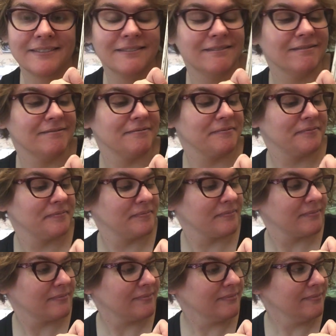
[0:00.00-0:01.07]

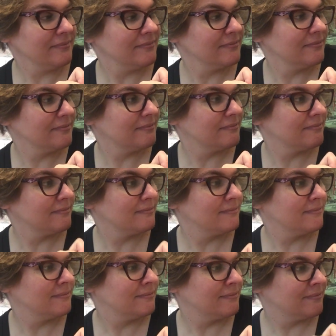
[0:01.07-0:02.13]

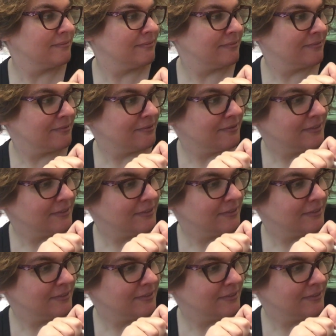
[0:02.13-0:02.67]
Nobody speaks.